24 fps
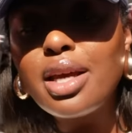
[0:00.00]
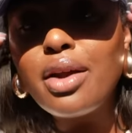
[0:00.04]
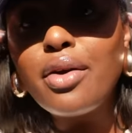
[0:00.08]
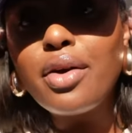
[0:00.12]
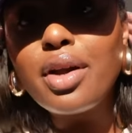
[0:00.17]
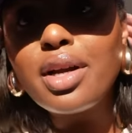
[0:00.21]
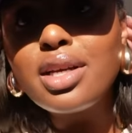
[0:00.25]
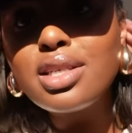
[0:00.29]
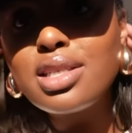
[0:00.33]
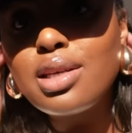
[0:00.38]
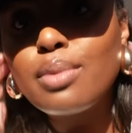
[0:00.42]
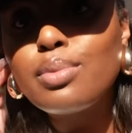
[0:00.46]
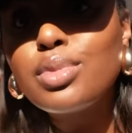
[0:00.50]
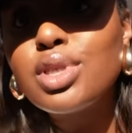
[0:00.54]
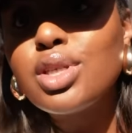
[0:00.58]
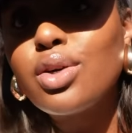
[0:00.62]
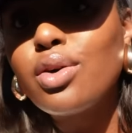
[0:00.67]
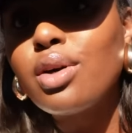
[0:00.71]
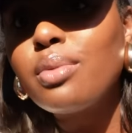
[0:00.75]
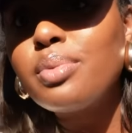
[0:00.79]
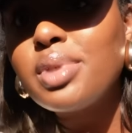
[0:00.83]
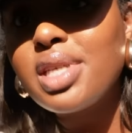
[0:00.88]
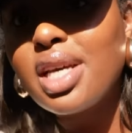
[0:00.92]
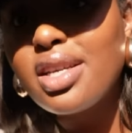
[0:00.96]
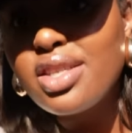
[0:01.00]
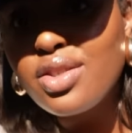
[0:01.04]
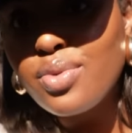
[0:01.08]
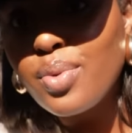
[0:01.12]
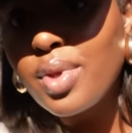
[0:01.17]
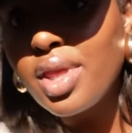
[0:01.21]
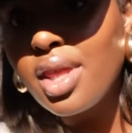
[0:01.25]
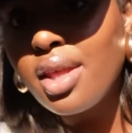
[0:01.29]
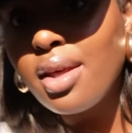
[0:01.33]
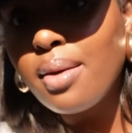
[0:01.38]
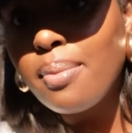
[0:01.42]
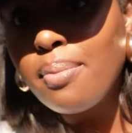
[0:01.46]
earrings, I'm so obsessed
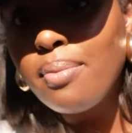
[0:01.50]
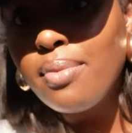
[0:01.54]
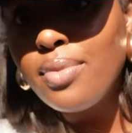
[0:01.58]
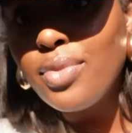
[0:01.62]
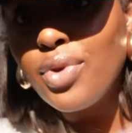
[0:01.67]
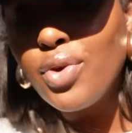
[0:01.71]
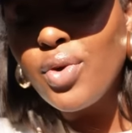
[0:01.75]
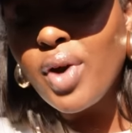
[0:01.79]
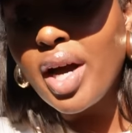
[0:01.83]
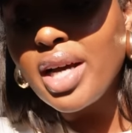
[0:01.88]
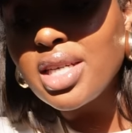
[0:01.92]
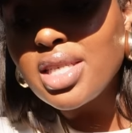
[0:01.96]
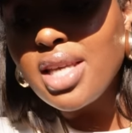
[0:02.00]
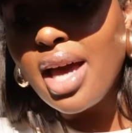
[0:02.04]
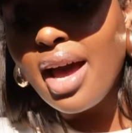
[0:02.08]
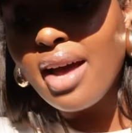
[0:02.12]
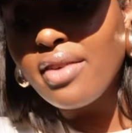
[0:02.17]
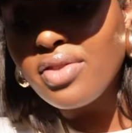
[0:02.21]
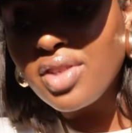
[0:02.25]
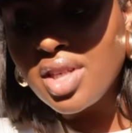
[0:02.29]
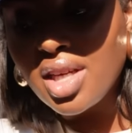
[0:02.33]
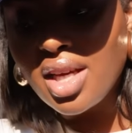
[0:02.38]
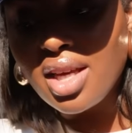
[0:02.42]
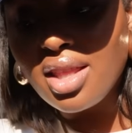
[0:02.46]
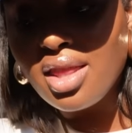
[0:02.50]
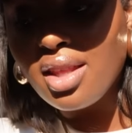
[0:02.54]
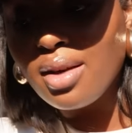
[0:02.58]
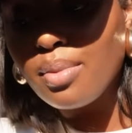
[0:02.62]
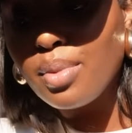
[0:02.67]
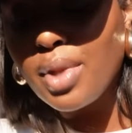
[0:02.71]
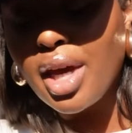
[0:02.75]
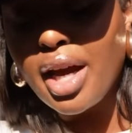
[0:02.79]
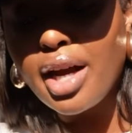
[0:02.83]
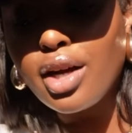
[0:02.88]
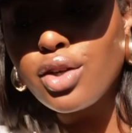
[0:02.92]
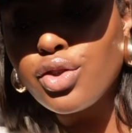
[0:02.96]
with them. You guys have to get
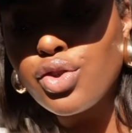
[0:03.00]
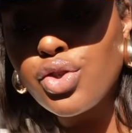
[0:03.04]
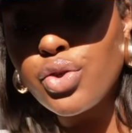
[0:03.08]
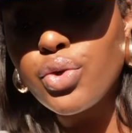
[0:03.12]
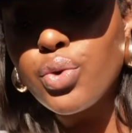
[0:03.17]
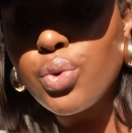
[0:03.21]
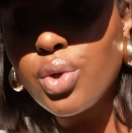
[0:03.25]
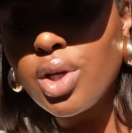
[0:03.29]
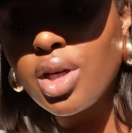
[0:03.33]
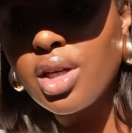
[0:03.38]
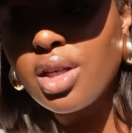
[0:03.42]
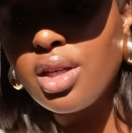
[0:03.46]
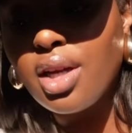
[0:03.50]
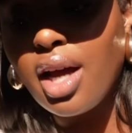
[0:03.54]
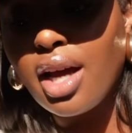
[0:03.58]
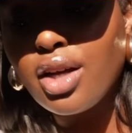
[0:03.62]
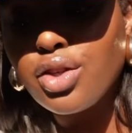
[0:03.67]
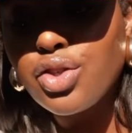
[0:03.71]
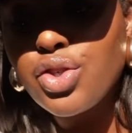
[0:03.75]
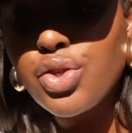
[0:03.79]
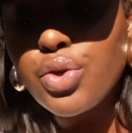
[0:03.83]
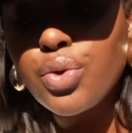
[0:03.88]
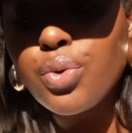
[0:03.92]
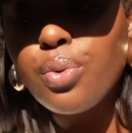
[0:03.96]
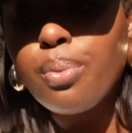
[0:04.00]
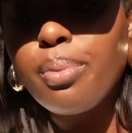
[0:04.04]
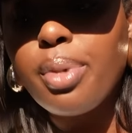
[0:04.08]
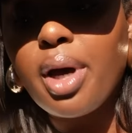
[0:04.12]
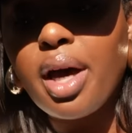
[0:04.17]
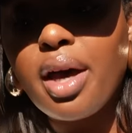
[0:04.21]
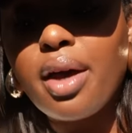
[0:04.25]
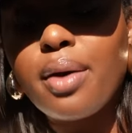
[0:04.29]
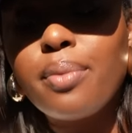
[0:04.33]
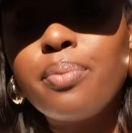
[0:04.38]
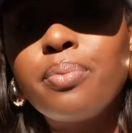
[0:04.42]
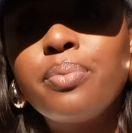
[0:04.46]
them. They're too good not to,
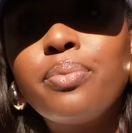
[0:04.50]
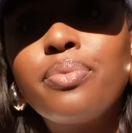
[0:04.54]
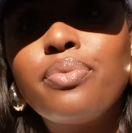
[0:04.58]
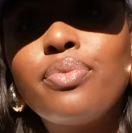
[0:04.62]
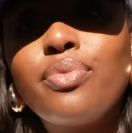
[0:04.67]
but